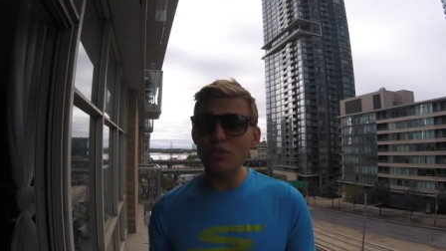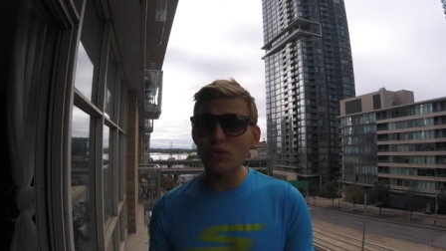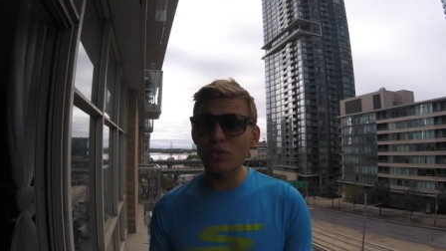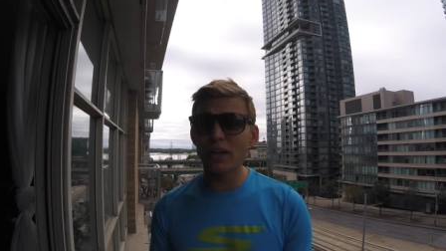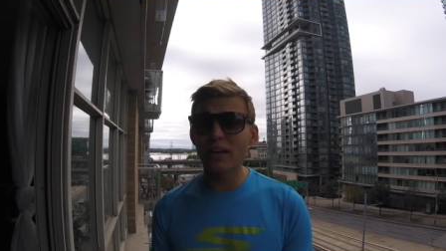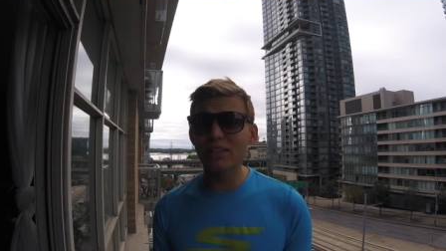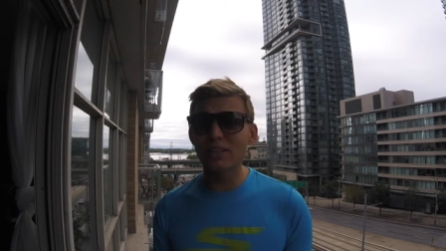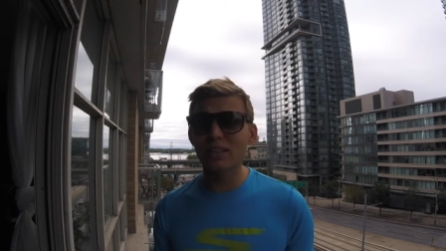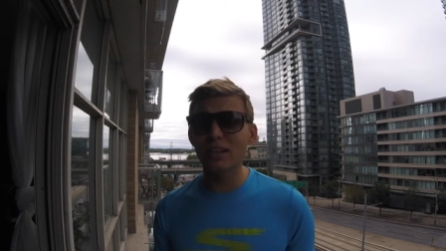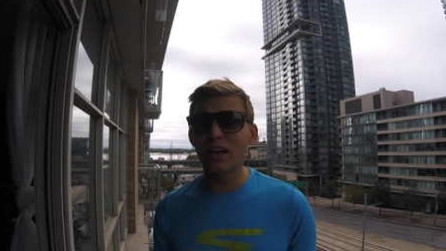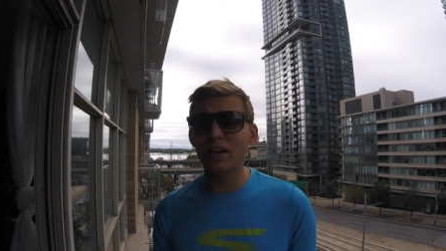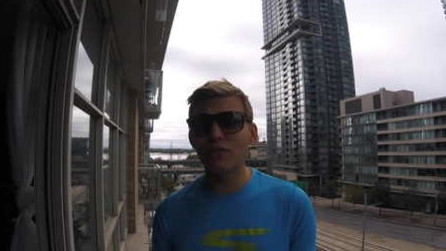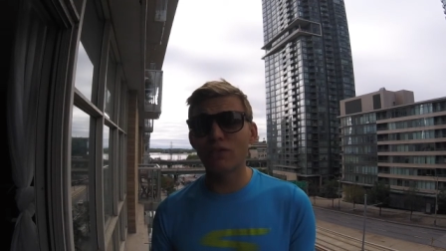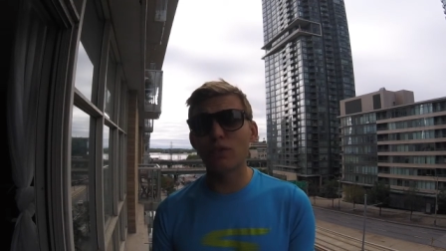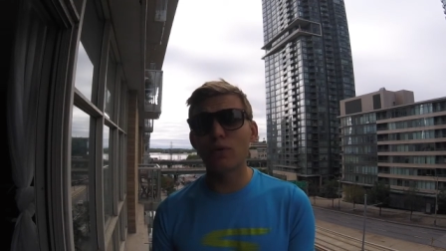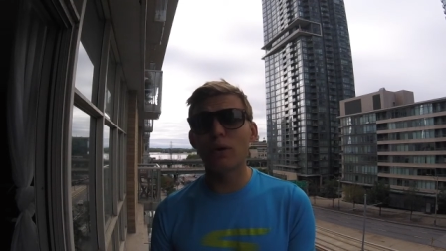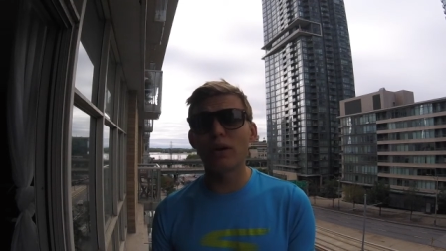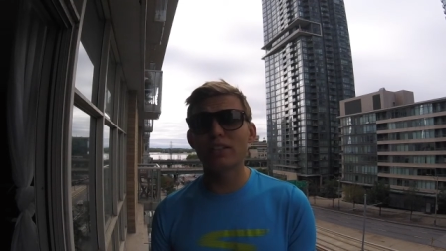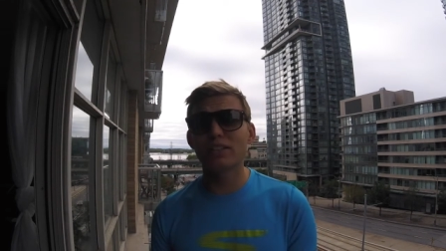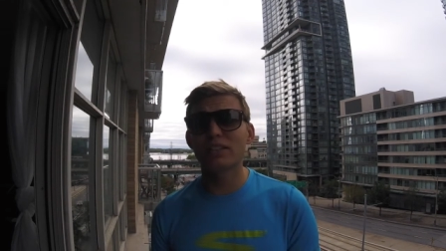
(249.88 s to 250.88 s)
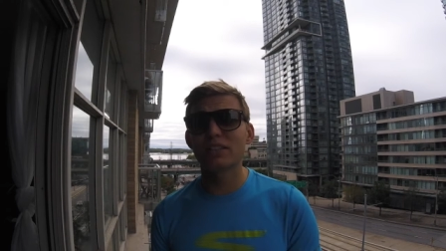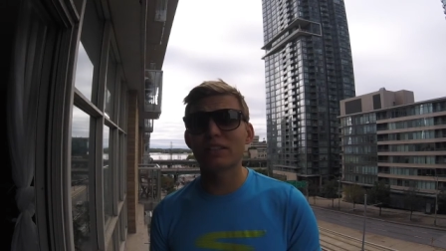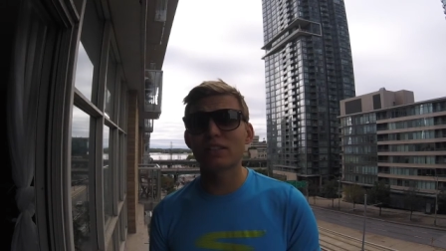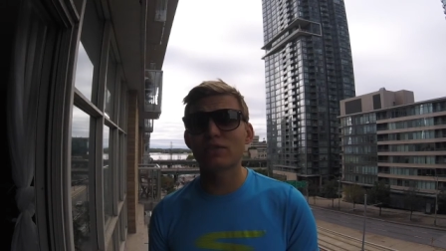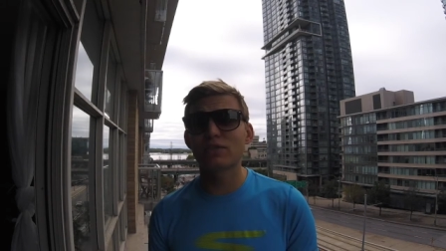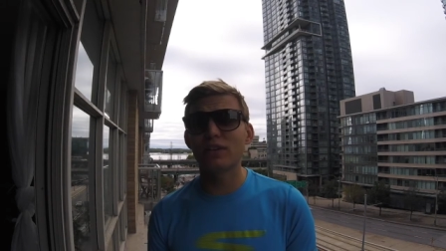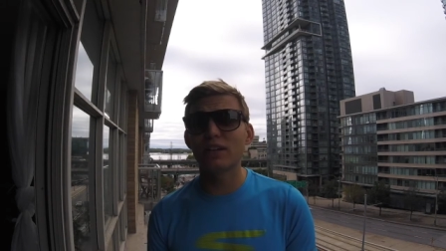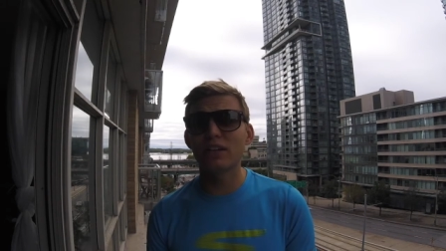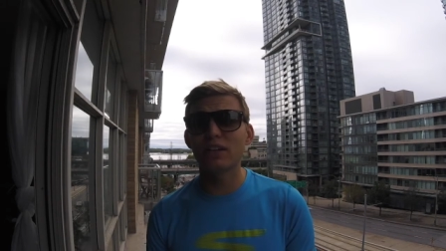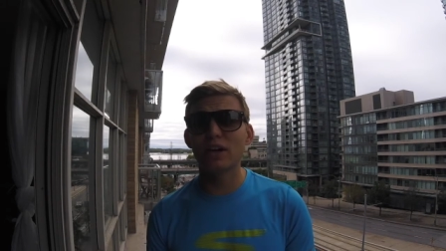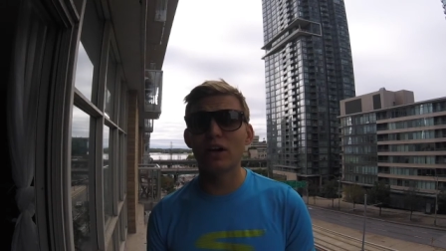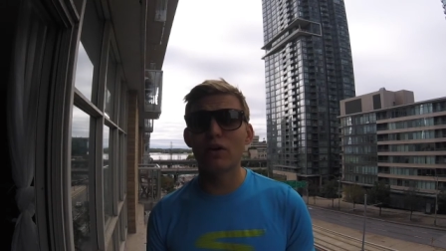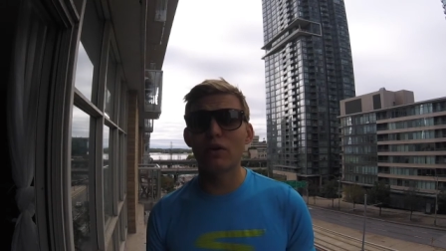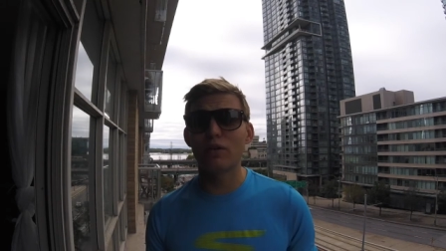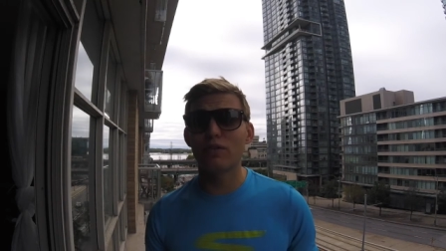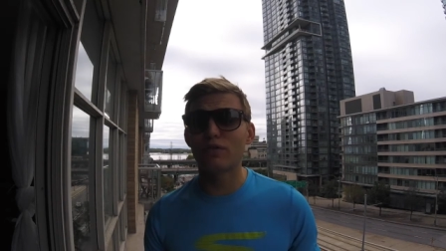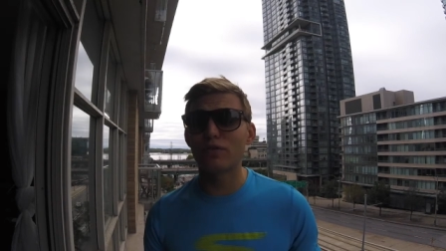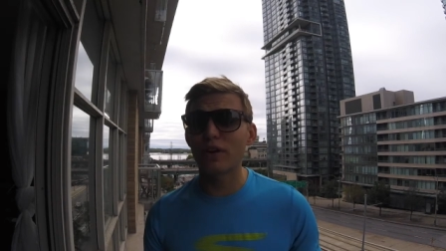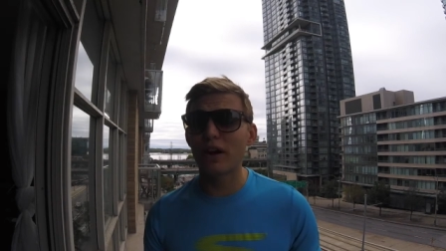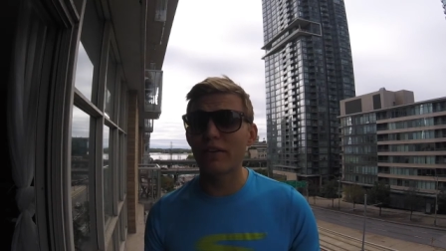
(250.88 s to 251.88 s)
Thanks a lot for watching this video
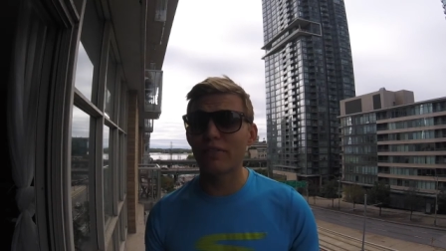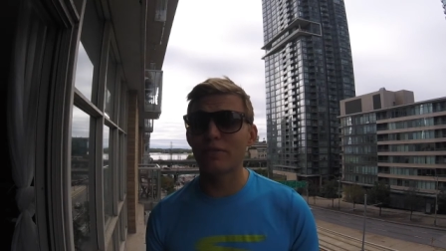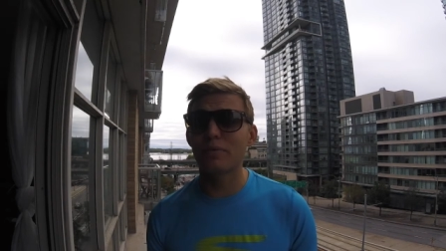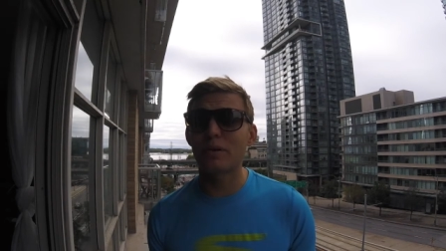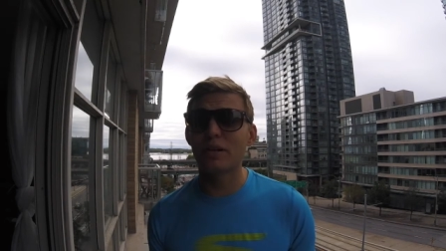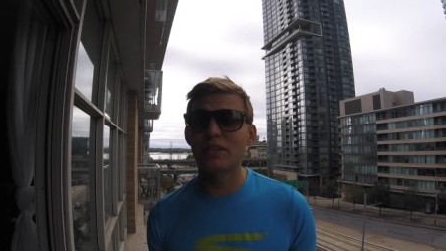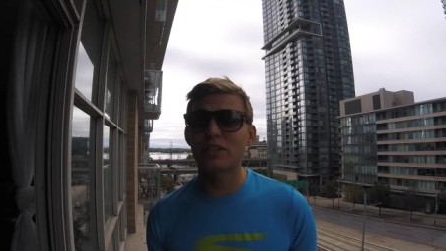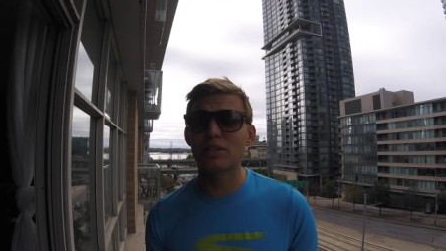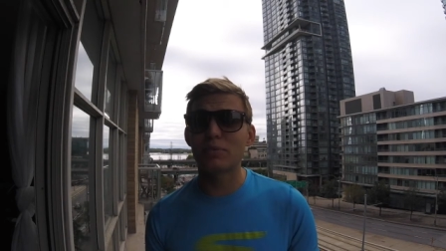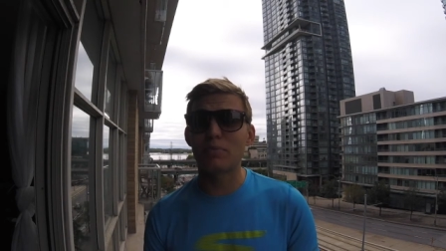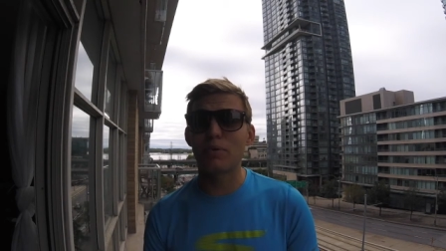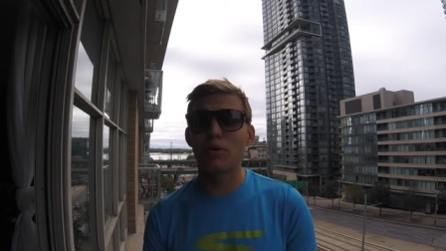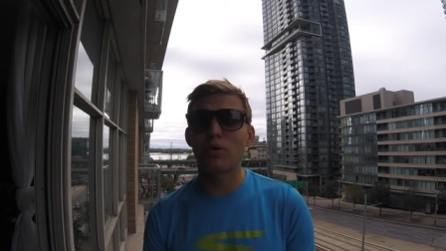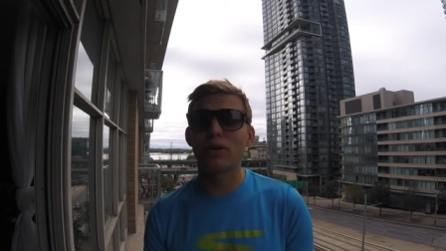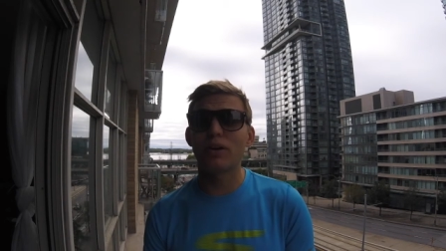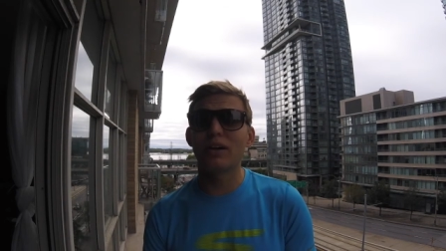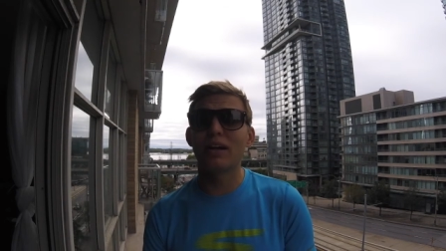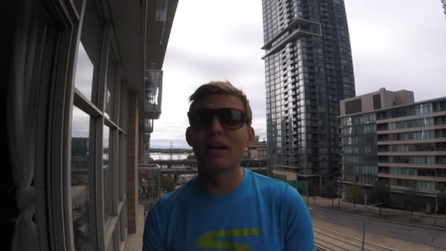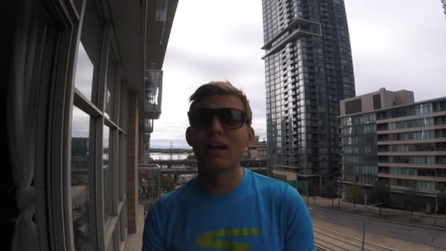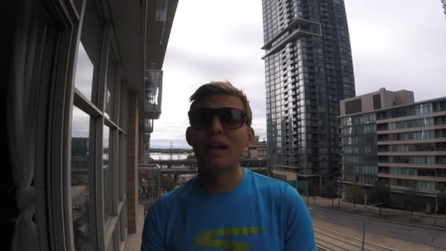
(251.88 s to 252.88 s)
and for everybody's support.